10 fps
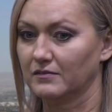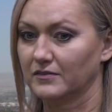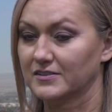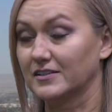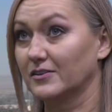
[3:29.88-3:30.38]

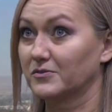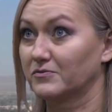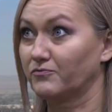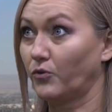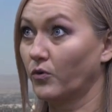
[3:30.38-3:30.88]
of
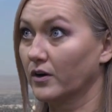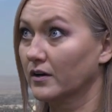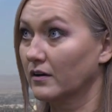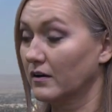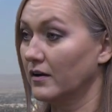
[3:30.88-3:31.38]

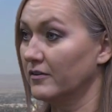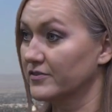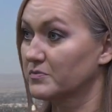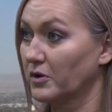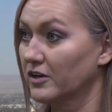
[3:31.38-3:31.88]

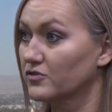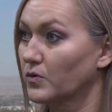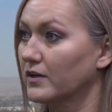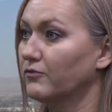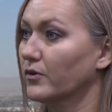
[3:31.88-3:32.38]

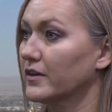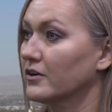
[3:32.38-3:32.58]
24,